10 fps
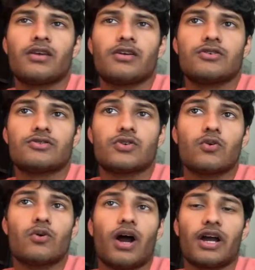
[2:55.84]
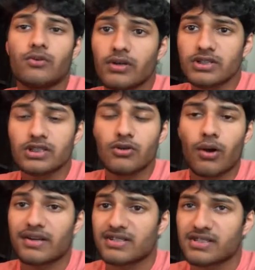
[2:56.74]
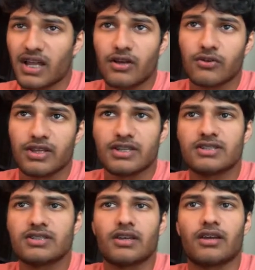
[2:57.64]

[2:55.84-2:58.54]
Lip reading: So I don't actually know how to style this,